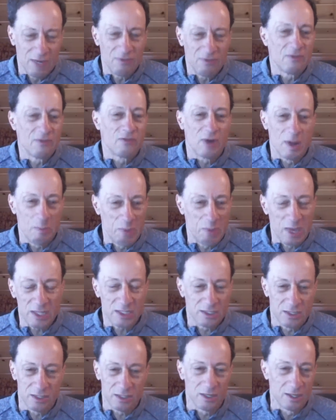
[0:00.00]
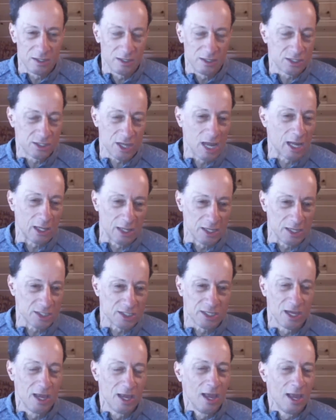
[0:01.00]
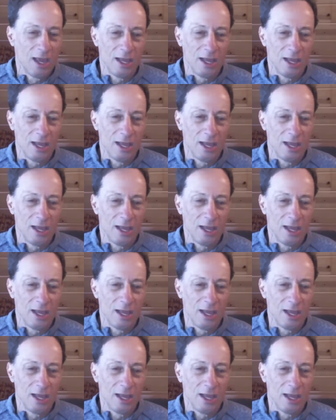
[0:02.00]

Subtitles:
even the very best cyclists,